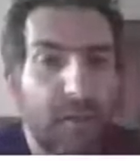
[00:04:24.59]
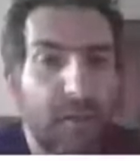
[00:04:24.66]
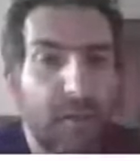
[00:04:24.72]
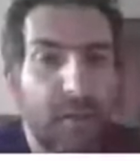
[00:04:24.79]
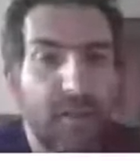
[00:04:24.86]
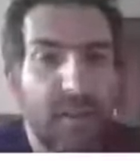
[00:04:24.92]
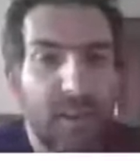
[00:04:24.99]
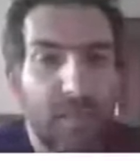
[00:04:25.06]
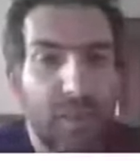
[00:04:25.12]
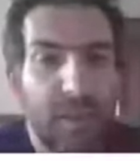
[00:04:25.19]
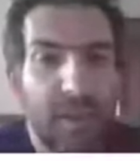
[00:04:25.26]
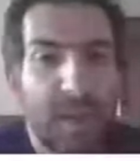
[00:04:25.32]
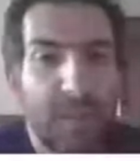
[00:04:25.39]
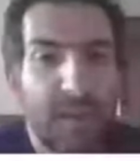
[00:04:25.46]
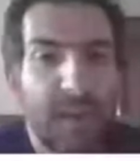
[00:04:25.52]
For example,
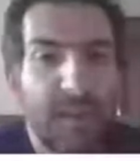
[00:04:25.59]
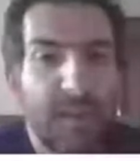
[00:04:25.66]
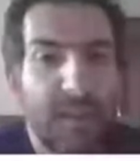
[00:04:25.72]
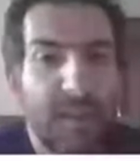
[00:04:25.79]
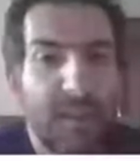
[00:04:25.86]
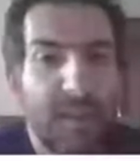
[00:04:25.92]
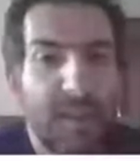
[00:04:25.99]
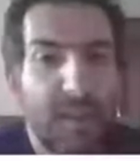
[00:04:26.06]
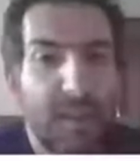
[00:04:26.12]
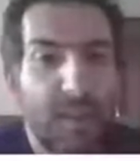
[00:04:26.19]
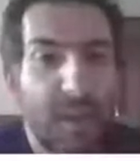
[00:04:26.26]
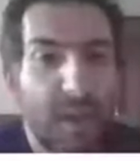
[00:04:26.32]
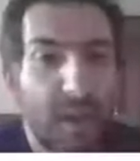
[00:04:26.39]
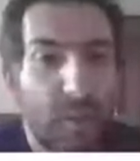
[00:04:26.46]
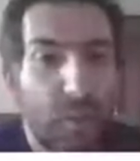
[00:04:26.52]
in the build
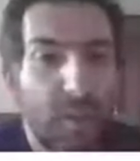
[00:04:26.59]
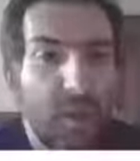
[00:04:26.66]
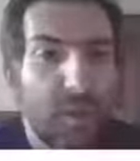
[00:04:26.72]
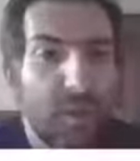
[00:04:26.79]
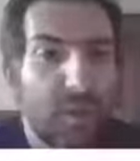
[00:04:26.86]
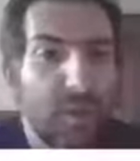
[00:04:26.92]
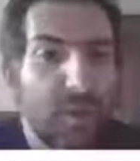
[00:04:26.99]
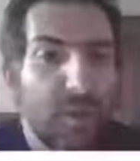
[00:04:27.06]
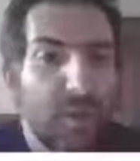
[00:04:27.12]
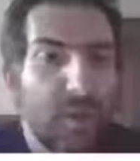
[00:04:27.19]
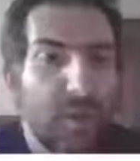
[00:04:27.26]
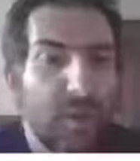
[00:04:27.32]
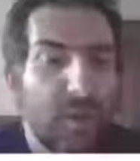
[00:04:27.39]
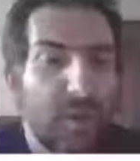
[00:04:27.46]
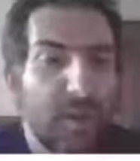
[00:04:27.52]
system, we used to use
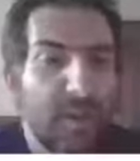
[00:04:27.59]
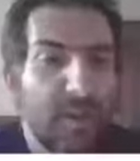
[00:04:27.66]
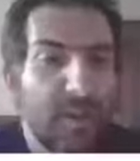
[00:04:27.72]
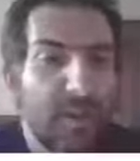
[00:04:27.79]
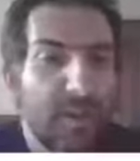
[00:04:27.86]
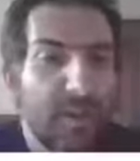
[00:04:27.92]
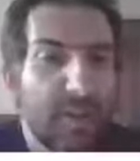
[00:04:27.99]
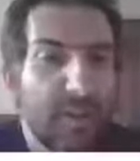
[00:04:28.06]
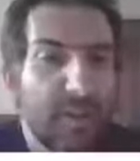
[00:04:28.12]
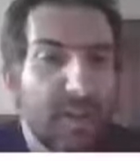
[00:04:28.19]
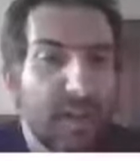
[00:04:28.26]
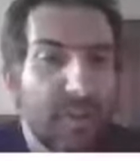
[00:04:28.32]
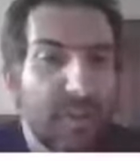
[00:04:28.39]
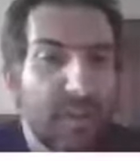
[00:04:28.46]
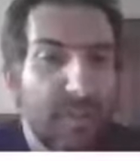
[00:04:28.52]
only shell
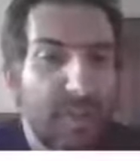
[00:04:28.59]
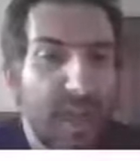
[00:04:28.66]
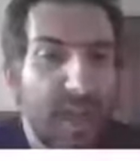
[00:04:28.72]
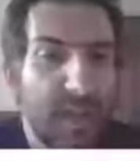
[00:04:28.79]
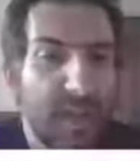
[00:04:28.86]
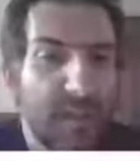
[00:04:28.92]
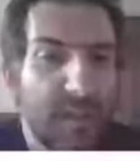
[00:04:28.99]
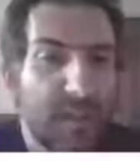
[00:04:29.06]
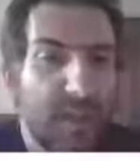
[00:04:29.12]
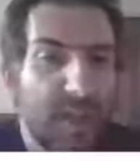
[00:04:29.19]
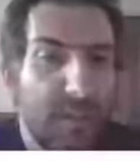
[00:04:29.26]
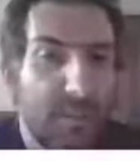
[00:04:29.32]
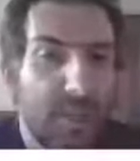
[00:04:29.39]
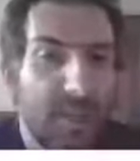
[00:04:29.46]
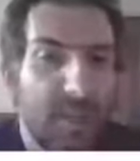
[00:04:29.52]
scripts and make,
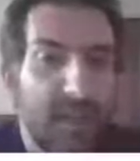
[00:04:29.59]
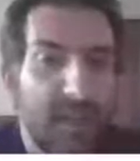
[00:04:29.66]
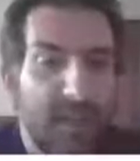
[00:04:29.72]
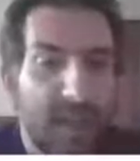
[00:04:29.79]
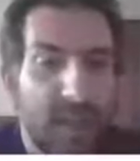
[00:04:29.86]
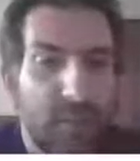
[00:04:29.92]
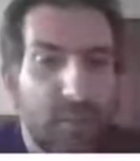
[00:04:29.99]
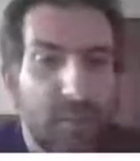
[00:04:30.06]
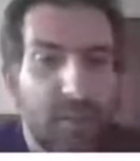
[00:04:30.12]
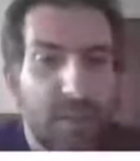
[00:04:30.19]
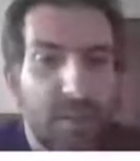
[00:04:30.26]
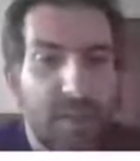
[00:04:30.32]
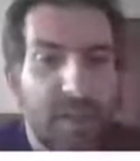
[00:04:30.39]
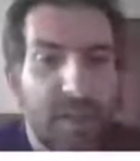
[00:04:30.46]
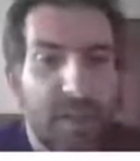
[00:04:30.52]
but right now the
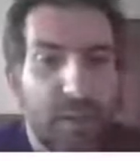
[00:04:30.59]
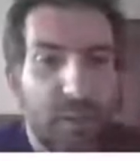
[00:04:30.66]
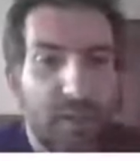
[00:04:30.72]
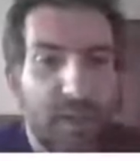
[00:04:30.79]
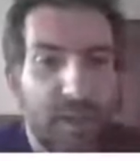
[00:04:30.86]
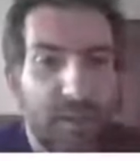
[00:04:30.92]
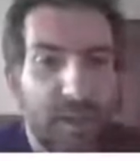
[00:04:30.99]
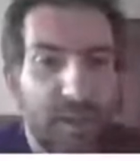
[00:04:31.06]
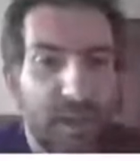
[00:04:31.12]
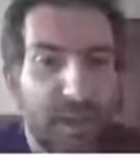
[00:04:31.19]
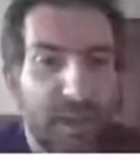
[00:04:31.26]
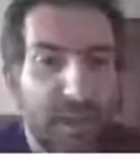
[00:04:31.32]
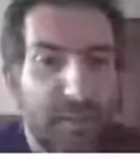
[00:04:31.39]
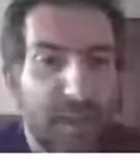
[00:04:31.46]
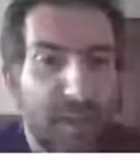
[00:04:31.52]
build rules are
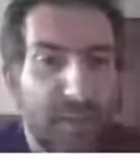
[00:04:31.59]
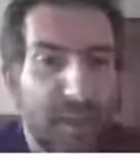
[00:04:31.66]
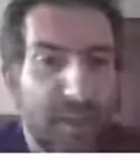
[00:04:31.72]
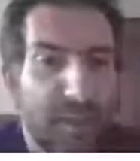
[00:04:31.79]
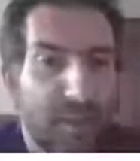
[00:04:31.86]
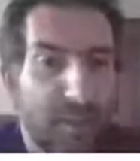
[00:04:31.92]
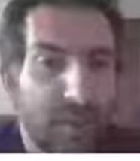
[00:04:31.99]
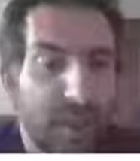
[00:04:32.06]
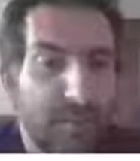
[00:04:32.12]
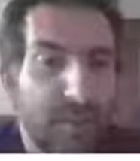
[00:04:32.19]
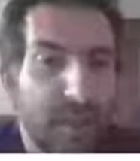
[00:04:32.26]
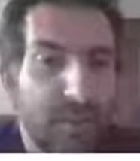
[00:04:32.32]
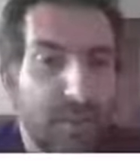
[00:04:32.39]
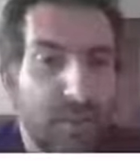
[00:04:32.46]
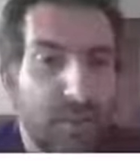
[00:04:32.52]
generated by Meson, and
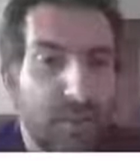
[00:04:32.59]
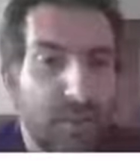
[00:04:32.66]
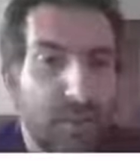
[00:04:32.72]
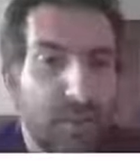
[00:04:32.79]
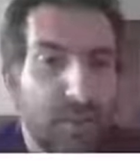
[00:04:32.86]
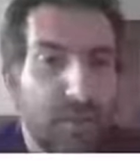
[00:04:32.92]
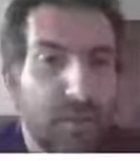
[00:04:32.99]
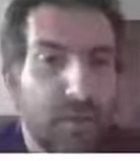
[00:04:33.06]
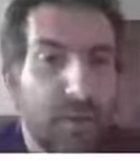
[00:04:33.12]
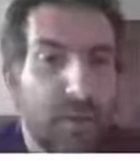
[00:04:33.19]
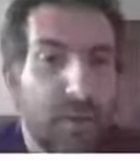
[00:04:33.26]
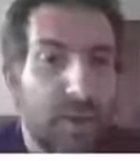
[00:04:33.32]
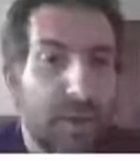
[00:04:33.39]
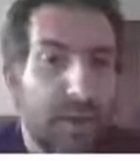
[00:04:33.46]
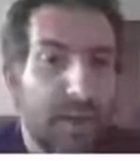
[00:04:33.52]
Meson
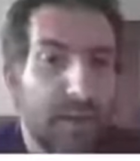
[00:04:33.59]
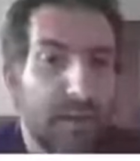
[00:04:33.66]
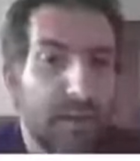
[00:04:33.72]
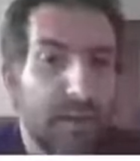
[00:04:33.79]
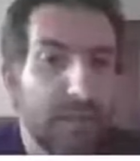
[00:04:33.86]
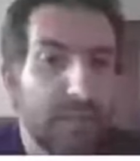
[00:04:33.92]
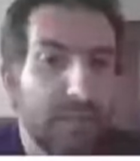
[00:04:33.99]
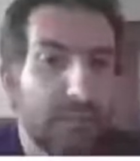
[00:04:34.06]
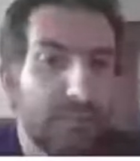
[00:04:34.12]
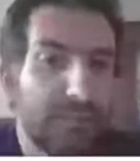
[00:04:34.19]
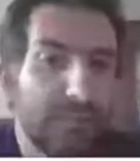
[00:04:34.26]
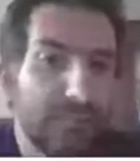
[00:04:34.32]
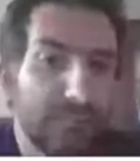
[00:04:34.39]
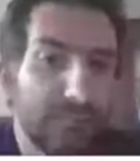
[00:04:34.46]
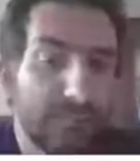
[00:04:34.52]
also handles
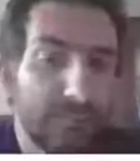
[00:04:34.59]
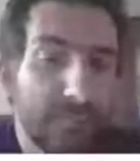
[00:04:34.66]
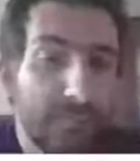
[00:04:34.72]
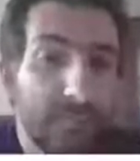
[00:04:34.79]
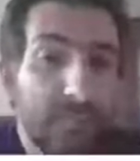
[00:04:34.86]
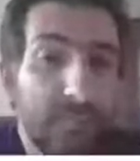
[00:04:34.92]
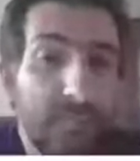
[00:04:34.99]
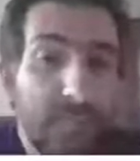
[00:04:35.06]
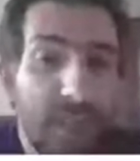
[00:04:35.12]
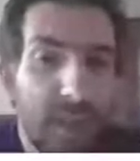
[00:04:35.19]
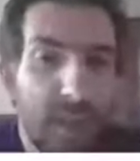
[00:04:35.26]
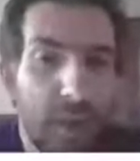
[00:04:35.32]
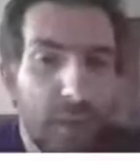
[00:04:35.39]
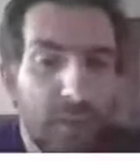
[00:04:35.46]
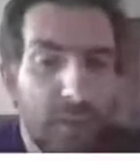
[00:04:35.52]
a
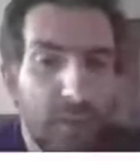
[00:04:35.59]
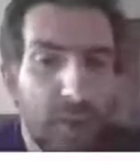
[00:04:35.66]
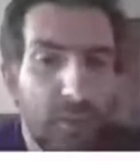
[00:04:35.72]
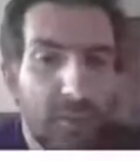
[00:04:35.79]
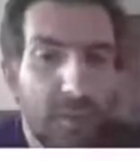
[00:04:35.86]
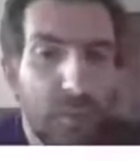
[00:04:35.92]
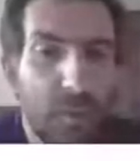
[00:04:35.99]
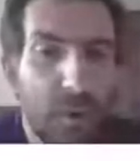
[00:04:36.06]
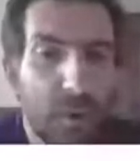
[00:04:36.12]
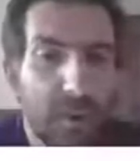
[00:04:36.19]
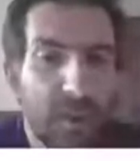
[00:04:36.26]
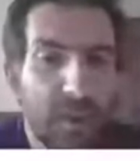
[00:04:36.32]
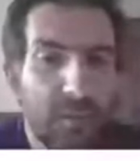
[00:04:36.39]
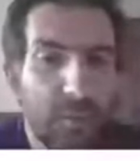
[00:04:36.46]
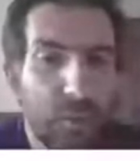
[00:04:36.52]
lot of the
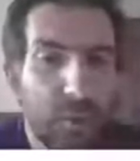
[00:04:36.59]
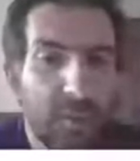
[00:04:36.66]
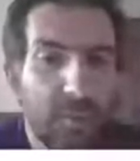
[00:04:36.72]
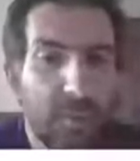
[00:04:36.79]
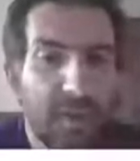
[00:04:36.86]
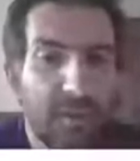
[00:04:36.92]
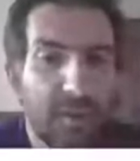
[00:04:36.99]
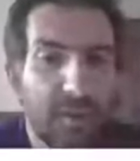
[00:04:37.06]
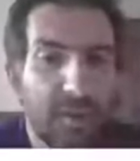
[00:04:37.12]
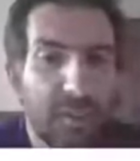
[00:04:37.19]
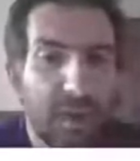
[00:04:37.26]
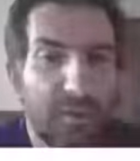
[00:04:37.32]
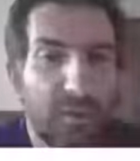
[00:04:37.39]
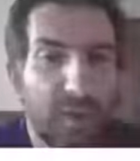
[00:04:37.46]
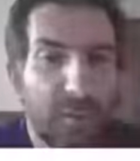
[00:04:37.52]
work that was previously
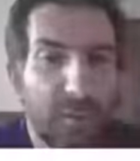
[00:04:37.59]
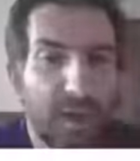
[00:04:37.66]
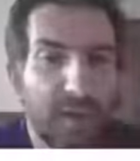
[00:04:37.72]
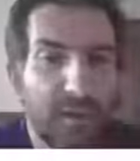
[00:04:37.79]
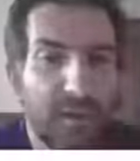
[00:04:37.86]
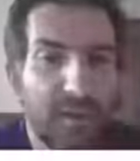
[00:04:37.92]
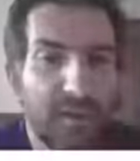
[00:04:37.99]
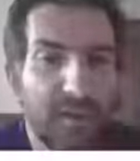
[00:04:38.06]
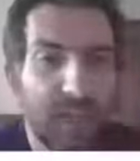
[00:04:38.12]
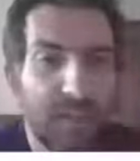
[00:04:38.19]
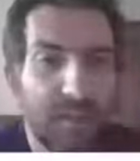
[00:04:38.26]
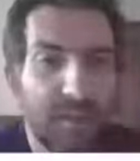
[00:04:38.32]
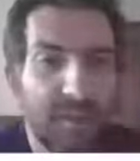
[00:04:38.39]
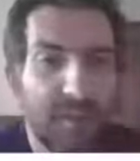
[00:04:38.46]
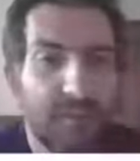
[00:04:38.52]
performed by shell scripts.